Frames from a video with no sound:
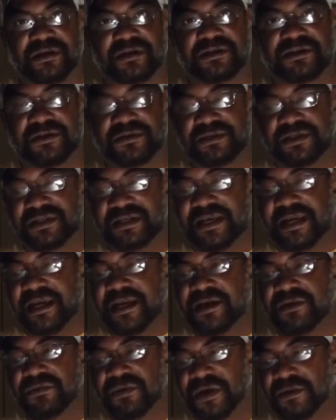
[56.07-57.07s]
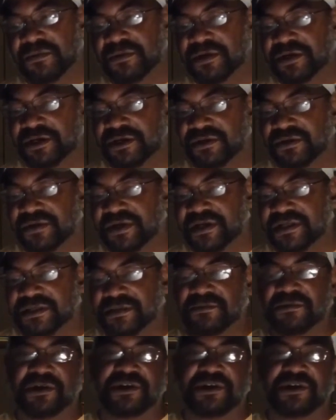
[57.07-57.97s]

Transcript: So today what I'm going to do is I'm